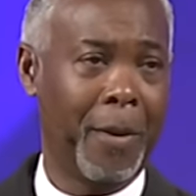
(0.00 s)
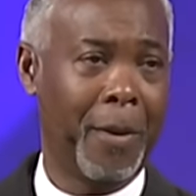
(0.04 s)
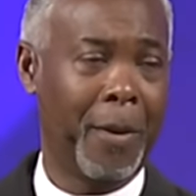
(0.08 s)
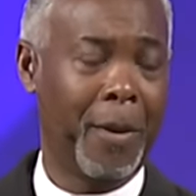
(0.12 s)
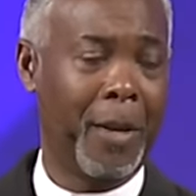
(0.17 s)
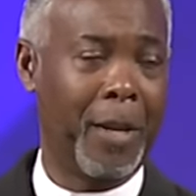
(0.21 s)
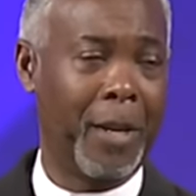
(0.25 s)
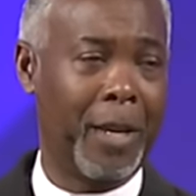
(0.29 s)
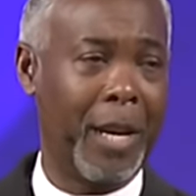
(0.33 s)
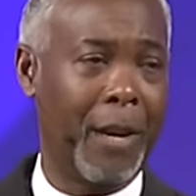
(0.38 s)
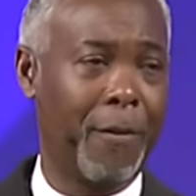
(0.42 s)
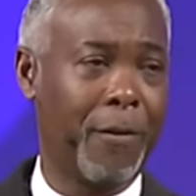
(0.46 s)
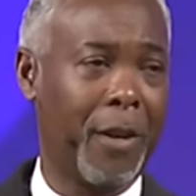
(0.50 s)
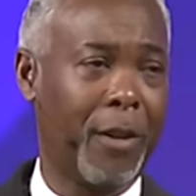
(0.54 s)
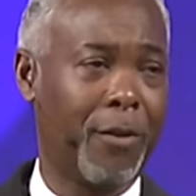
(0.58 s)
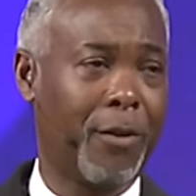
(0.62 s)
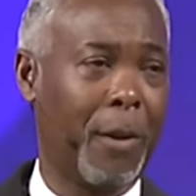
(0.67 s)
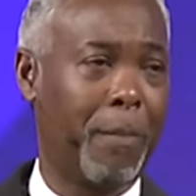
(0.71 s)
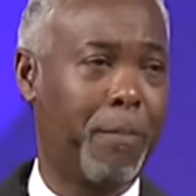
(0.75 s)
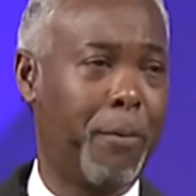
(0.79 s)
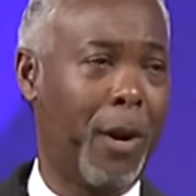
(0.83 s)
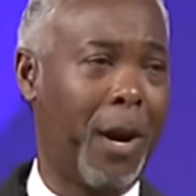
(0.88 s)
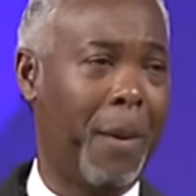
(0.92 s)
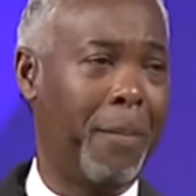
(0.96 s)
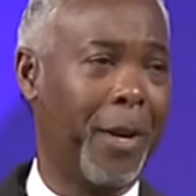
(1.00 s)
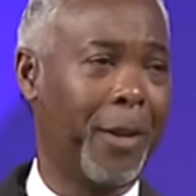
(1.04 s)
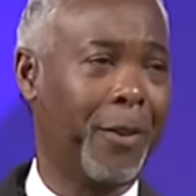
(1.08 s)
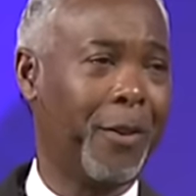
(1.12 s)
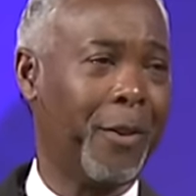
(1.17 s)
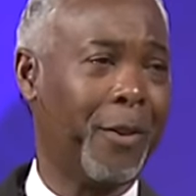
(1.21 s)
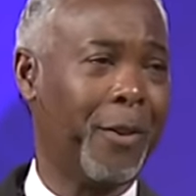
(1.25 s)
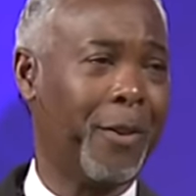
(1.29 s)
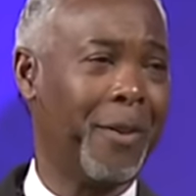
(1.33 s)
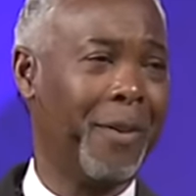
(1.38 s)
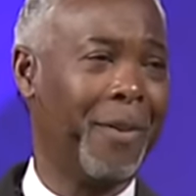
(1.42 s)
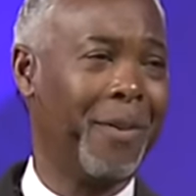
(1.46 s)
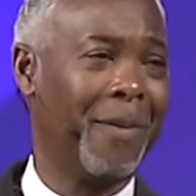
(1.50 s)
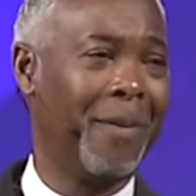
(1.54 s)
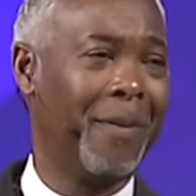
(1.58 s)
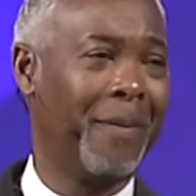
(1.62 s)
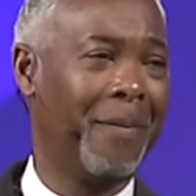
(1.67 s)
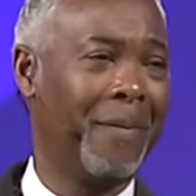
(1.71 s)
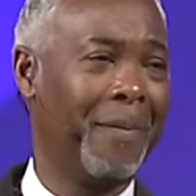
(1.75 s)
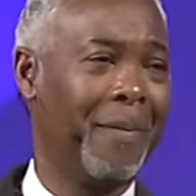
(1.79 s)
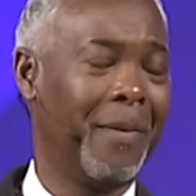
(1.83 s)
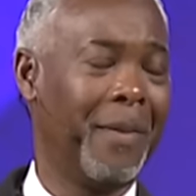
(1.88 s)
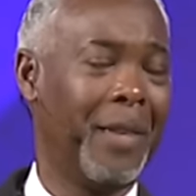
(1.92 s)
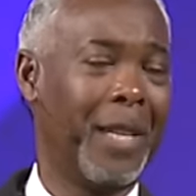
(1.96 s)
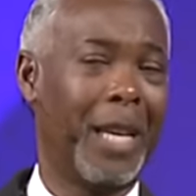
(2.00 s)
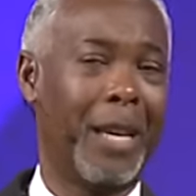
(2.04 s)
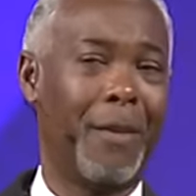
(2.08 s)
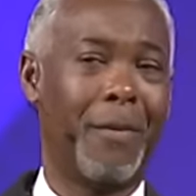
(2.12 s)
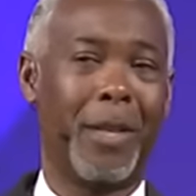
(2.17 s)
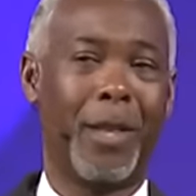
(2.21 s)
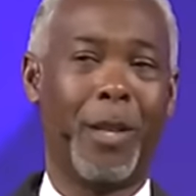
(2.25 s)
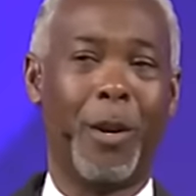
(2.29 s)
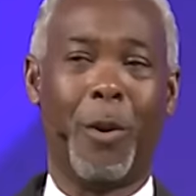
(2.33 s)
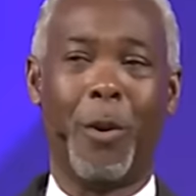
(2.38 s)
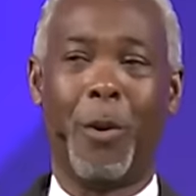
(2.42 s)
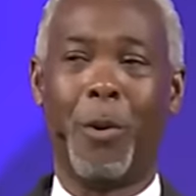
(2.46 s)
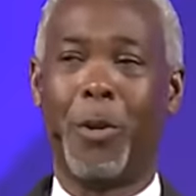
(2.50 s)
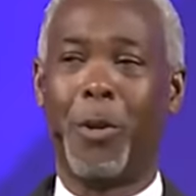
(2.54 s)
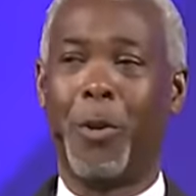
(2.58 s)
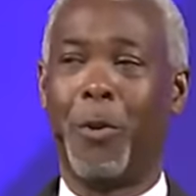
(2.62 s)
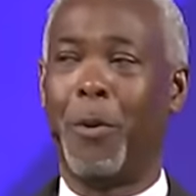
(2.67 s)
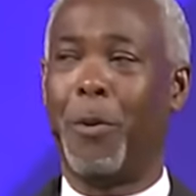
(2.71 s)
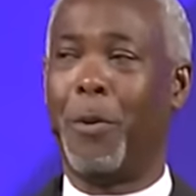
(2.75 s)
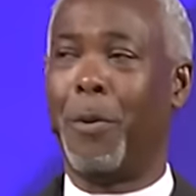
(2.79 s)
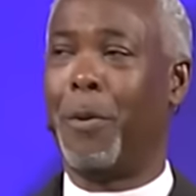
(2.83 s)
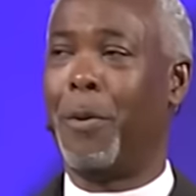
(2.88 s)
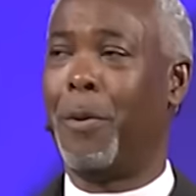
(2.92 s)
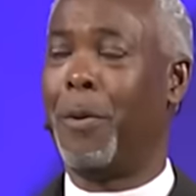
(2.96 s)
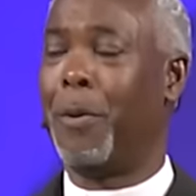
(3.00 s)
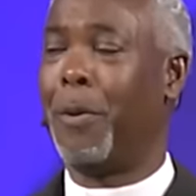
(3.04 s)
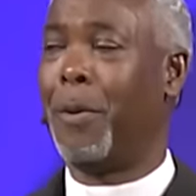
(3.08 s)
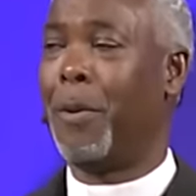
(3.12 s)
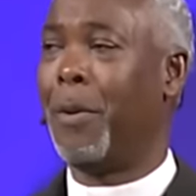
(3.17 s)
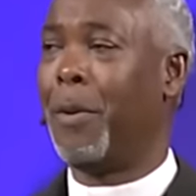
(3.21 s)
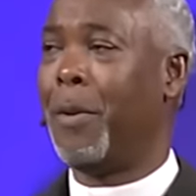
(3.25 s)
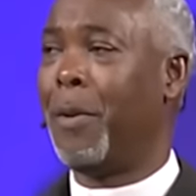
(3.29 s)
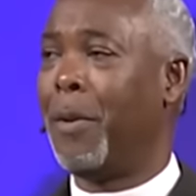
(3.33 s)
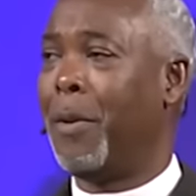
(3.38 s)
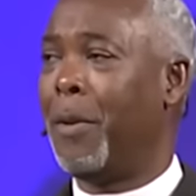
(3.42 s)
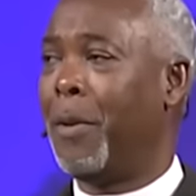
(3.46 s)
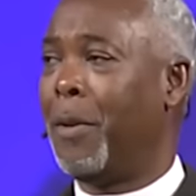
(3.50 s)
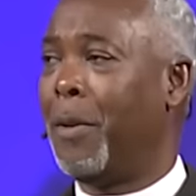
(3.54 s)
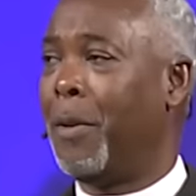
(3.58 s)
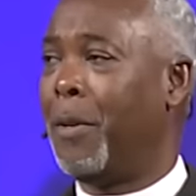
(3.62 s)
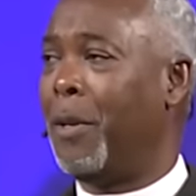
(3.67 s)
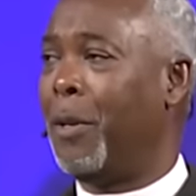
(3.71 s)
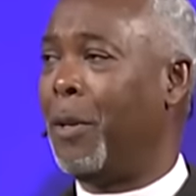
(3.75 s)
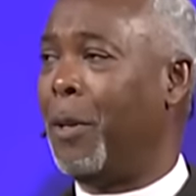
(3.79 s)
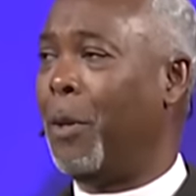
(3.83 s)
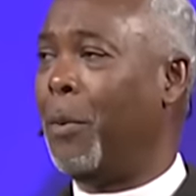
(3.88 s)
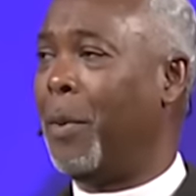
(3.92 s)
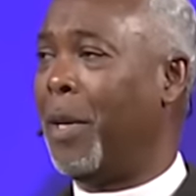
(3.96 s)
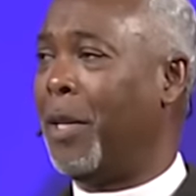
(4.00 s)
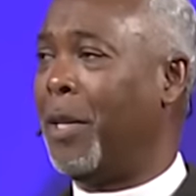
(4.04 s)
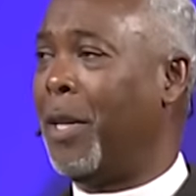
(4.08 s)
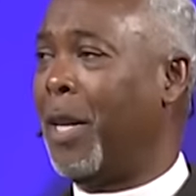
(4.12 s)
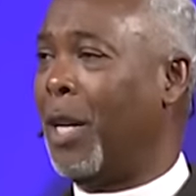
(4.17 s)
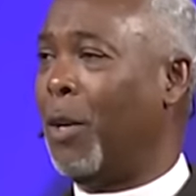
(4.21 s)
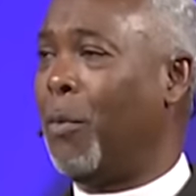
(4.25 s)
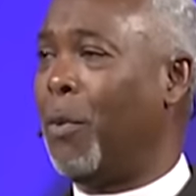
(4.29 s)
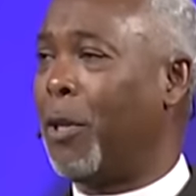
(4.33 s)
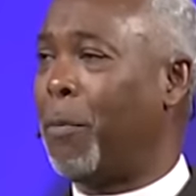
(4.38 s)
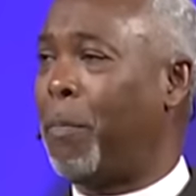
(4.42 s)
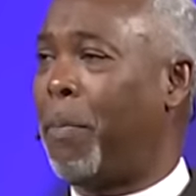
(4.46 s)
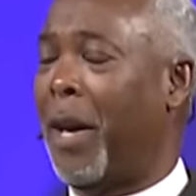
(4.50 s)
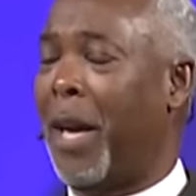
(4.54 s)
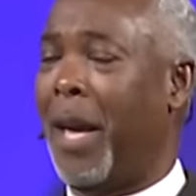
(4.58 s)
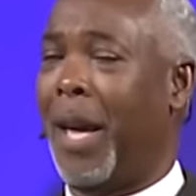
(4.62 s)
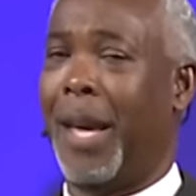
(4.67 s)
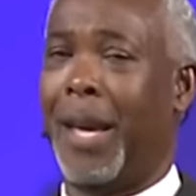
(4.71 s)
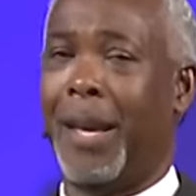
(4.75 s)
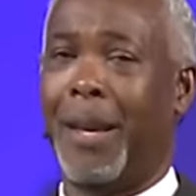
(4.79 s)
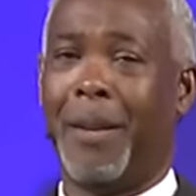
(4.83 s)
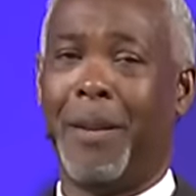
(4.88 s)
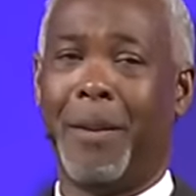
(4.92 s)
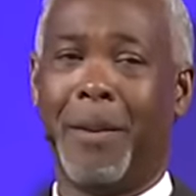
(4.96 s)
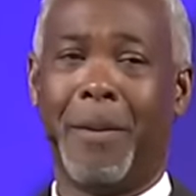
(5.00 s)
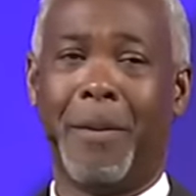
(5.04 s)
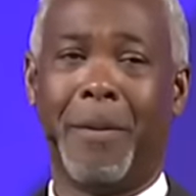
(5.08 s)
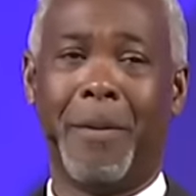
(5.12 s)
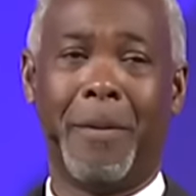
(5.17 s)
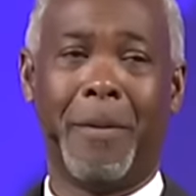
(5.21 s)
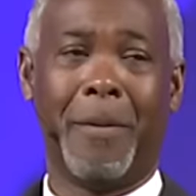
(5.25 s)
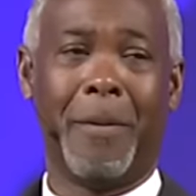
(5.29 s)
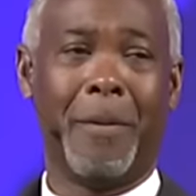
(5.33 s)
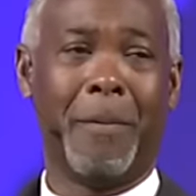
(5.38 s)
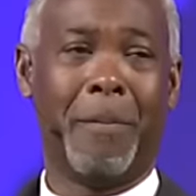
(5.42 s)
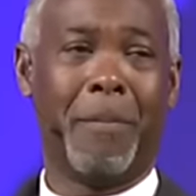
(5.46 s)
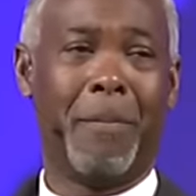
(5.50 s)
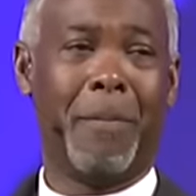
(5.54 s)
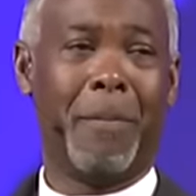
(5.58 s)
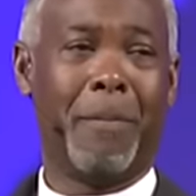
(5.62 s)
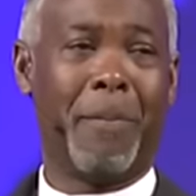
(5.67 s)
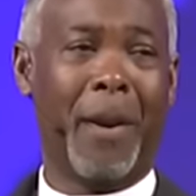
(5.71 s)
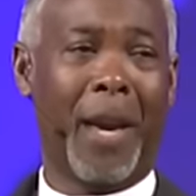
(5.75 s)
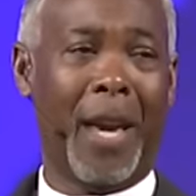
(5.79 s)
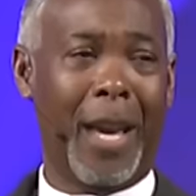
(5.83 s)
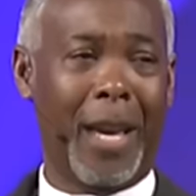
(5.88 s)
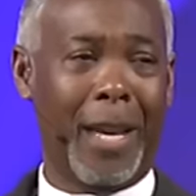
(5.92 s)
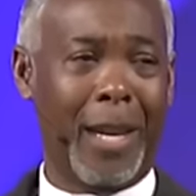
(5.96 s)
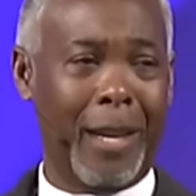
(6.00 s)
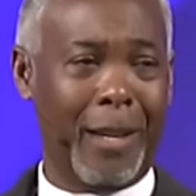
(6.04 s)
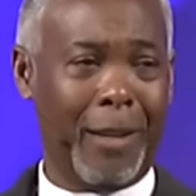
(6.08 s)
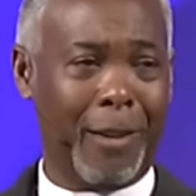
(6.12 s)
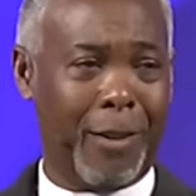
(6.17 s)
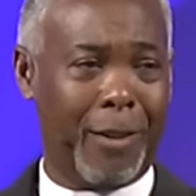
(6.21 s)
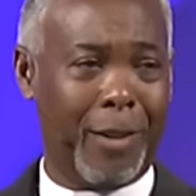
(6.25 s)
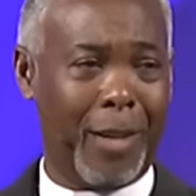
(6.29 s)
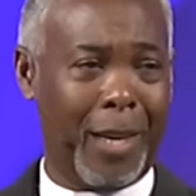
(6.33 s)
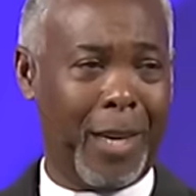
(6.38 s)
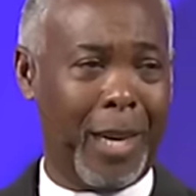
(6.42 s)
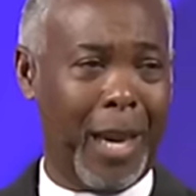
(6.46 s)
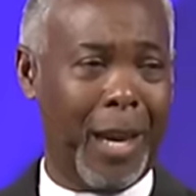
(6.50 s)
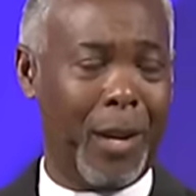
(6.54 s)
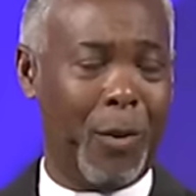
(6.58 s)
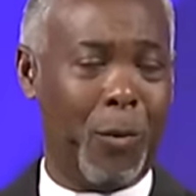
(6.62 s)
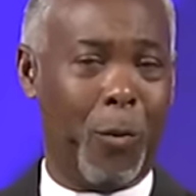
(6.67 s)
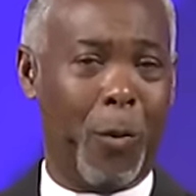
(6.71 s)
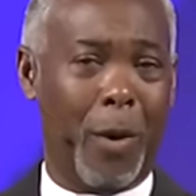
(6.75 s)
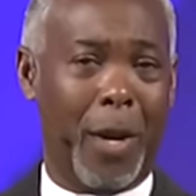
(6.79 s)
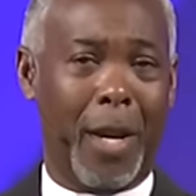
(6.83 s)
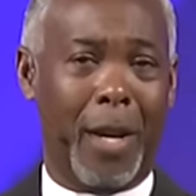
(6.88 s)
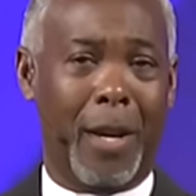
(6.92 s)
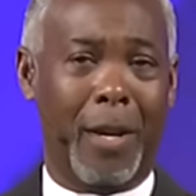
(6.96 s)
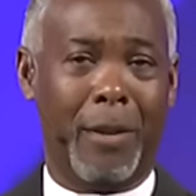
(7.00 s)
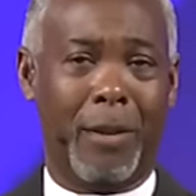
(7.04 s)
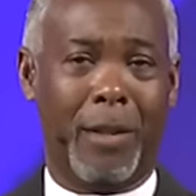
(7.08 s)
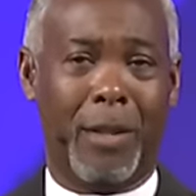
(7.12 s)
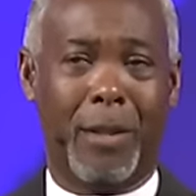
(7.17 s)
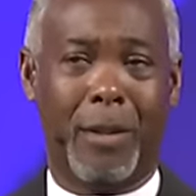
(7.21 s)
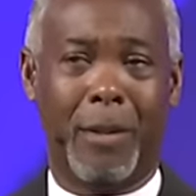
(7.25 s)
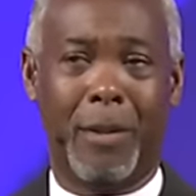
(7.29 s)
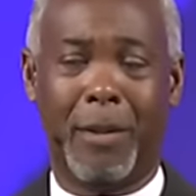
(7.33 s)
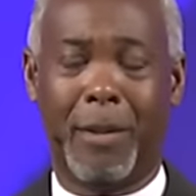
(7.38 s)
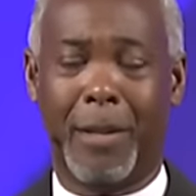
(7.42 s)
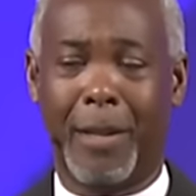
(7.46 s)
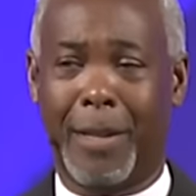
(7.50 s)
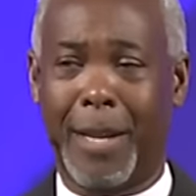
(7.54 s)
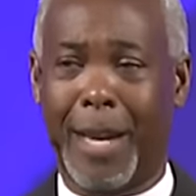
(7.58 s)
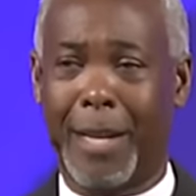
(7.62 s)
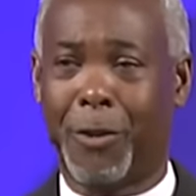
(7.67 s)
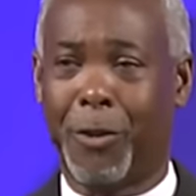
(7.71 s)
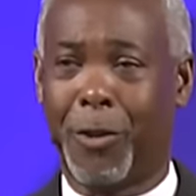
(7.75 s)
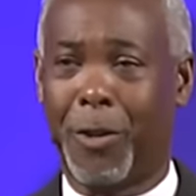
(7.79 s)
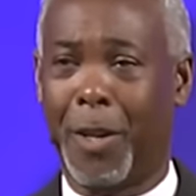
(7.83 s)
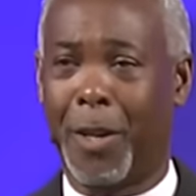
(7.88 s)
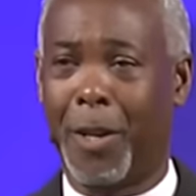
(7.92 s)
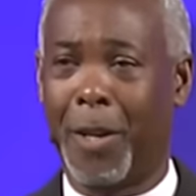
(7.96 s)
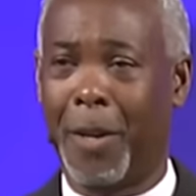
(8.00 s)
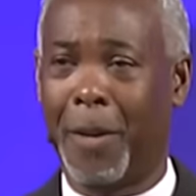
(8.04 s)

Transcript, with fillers: He gives us a promise, even though you you will deal with pain. Pain is the gateway to destiny.